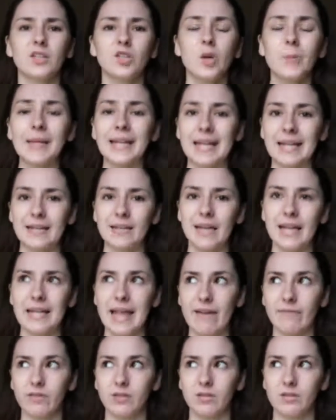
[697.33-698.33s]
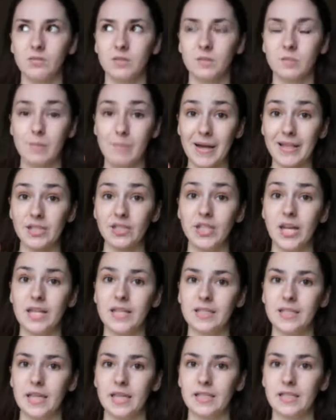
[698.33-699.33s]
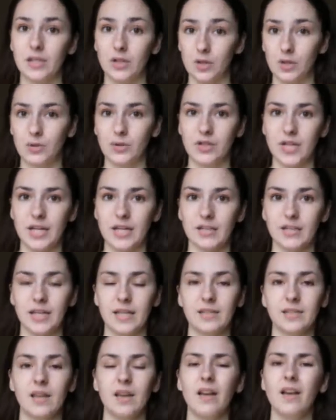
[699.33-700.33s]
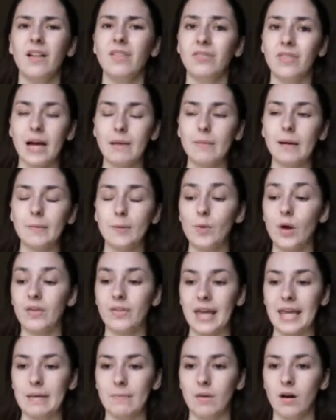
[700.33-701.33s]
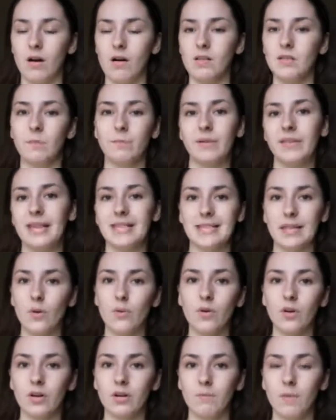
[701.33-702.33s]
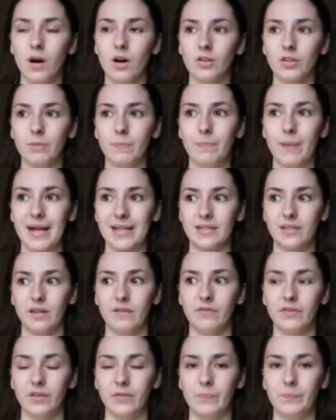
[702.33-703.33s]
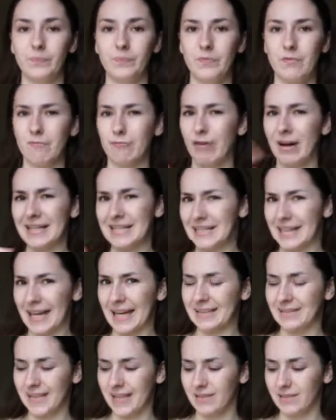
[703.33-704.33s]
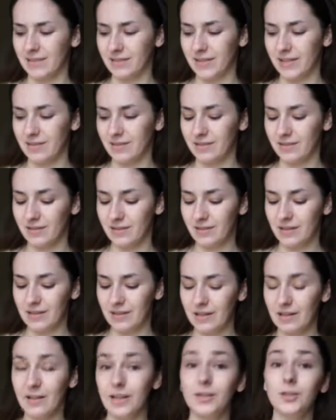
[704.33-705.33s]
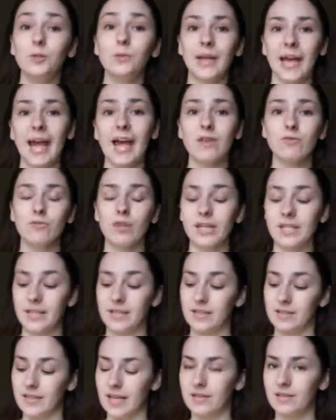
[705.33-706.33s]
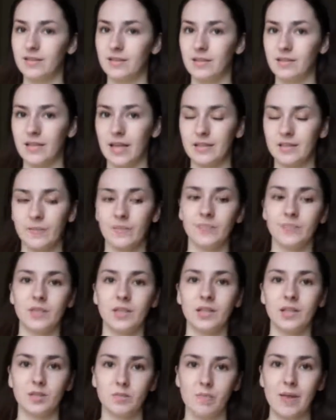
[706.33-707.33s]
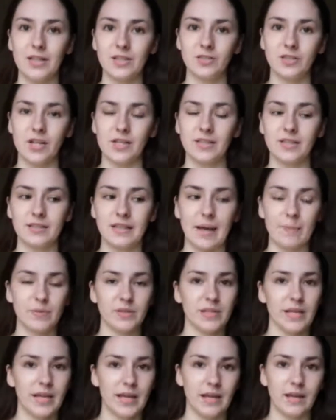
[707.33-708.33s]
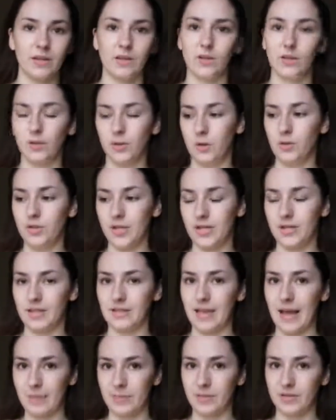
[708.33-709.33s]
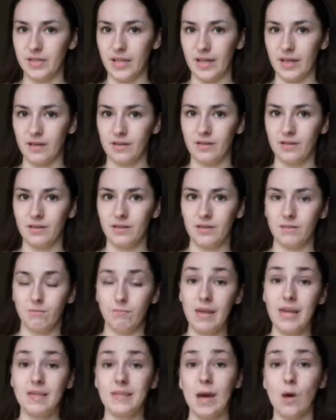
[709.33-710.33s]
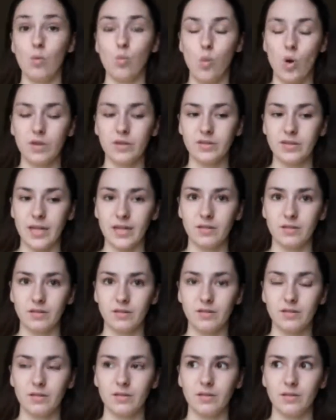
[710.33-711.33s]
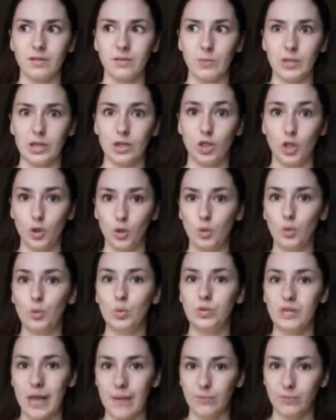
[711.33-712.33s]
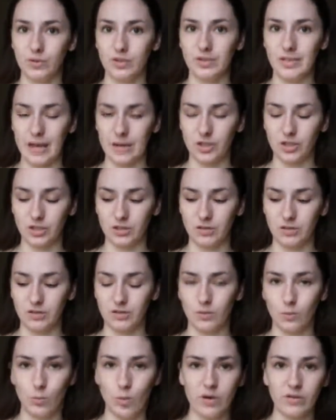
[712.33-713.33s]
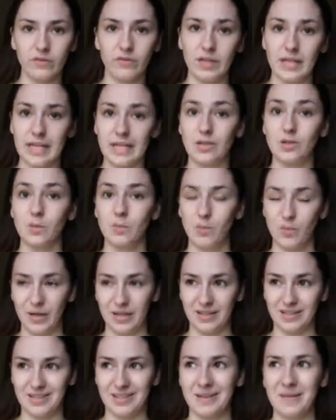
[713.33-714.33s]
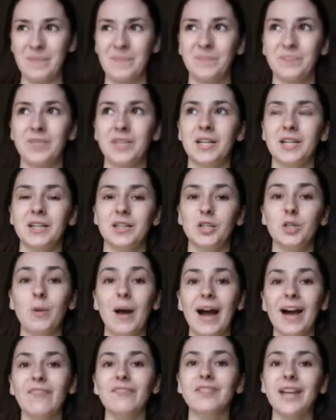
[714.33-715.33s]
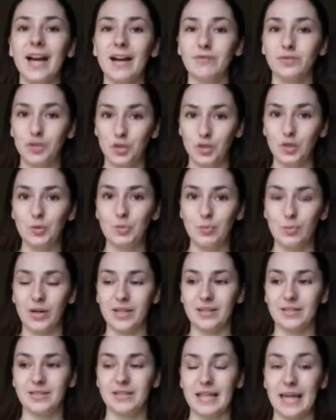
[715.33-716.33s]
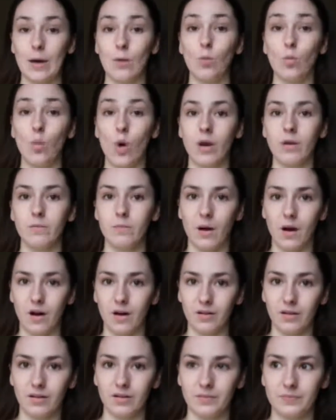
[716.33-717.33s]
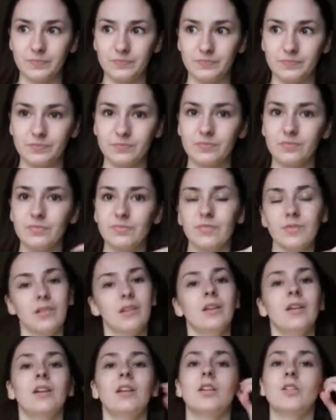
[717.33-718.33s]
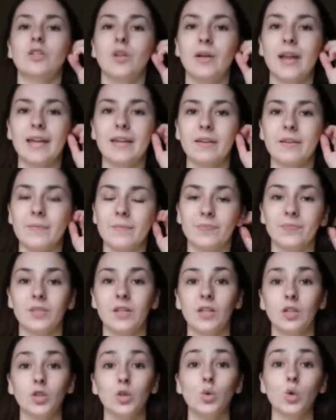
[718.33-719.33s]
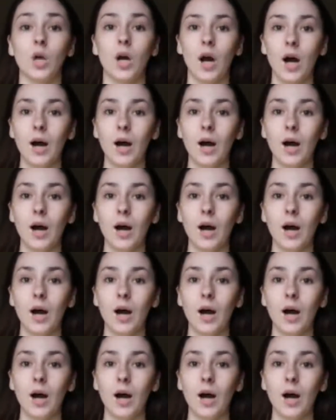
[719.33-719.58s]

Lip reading: topic 11, spermatogenesis and oogenesis, that might be worth 8 marks, but they're still not going to mark you better for writing as sentences. Like, you can write it as a sentence that says, spermatogenesis happens here, oogenesis happens here. Make that one sentence with 2 separate sections, one for each point. You have to have 2 points to get 1 mark. So, like, your